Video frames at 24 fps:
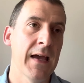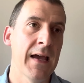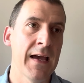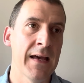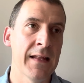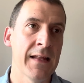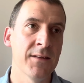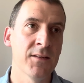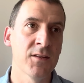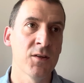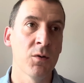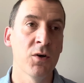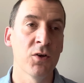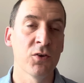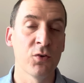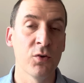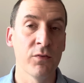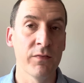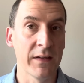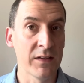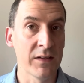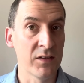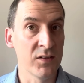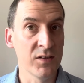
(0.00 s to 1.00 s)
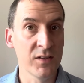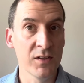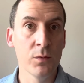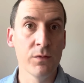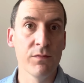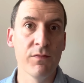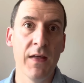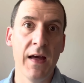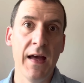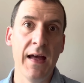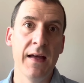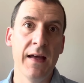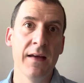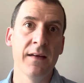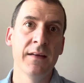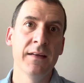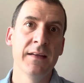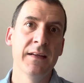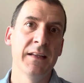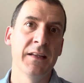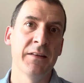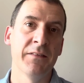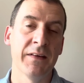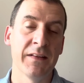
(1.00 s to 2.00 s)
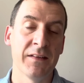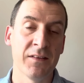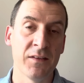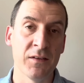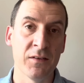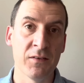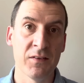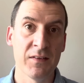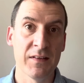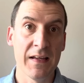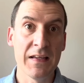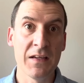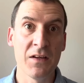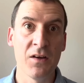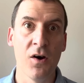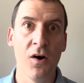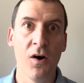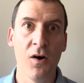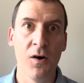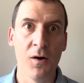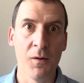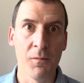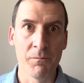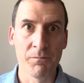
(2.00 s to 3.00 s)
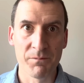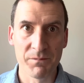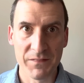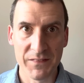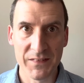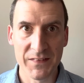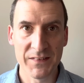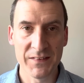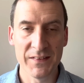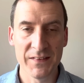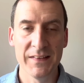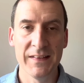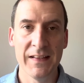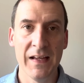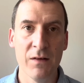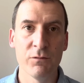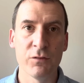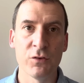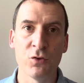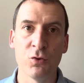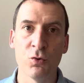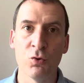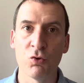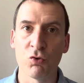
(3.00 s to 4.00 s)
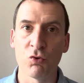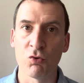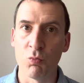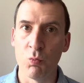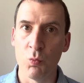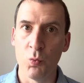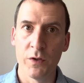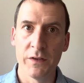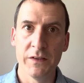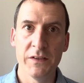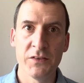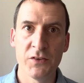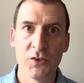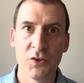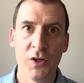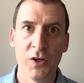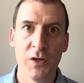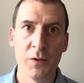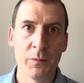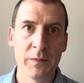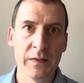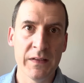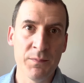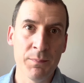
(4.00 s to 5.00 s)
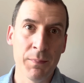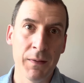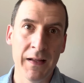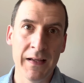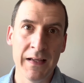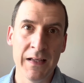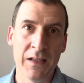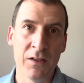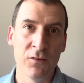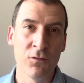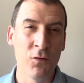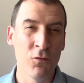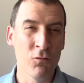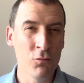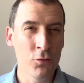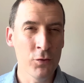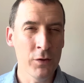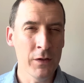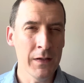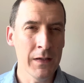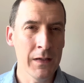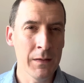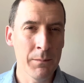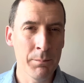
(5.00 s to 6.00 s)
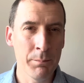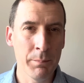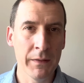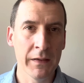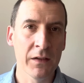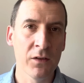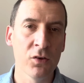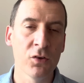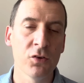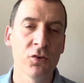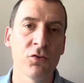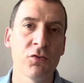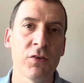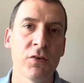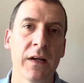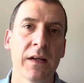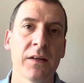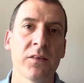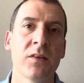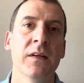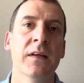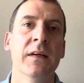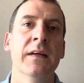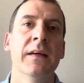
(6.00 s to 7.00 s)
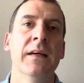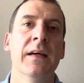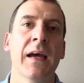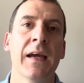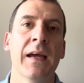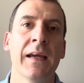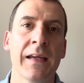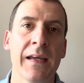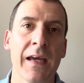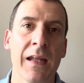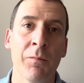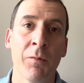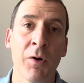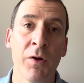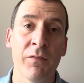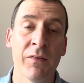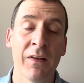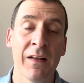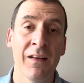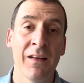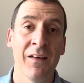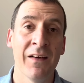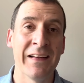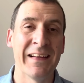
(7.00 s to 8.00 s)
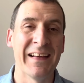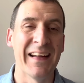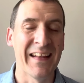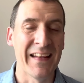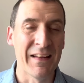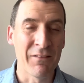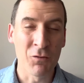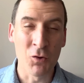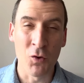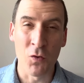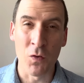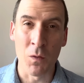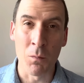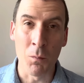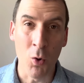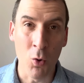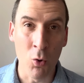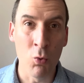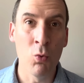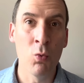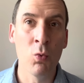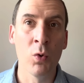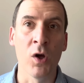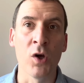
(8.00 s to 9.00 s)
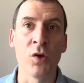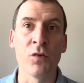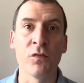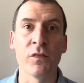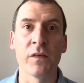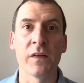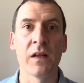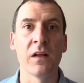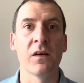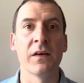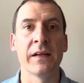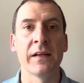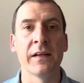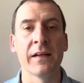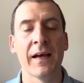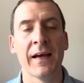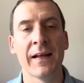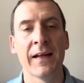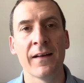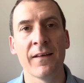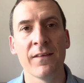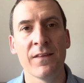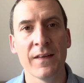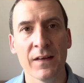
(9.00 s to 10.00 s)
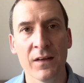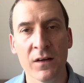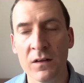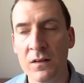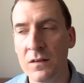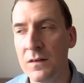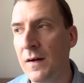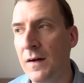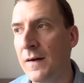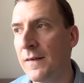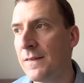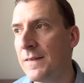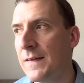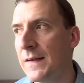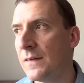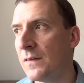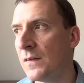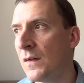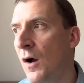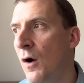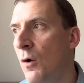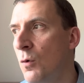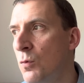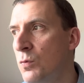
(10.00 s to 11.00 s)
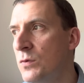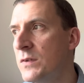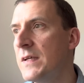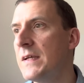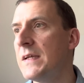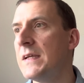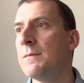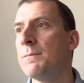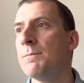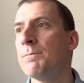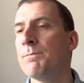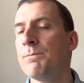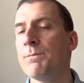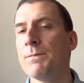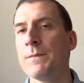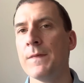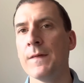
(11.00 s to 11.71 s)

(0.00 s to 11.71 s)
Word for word: And so Arsenal have had to deal with that. They've had to stay calm, sit down for talks, one at a time with these players for really big contracts, and get them over the line. And they've got them all over the line. And I think the whole team,